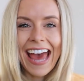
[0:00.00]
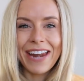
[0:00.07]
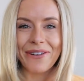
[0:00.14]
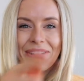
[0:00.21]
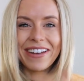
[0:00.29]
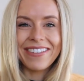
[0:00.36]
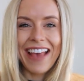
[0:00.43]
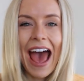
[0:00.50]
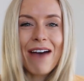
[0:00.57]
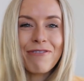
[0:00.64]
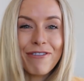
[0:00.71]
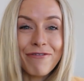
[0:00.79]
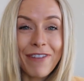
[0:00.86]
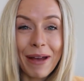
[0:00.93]
Anyways,
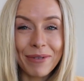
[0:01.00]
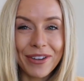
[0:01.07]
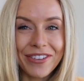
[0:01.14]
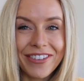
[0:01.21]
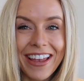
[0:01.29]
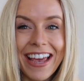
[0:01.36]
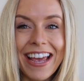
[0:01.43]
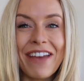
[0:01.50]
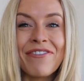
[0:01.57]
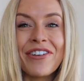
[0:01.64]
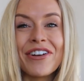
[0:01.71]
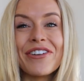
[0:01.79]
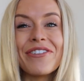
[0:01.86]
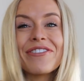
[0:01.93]
have a fabulous day. If
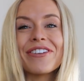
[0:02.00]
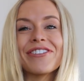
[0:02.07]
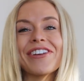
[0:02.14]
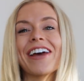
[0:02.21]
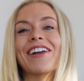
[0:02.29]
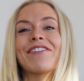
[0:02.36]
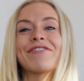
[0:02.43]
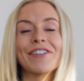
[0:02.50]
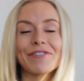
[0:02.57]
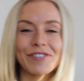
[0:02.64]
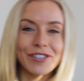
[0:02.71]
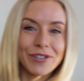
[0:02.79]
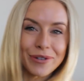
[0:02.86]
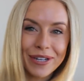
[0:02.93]
you're new to the channel, feel
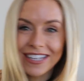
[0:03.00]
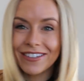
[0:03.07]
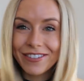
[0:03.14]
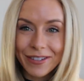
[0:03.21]
free to hit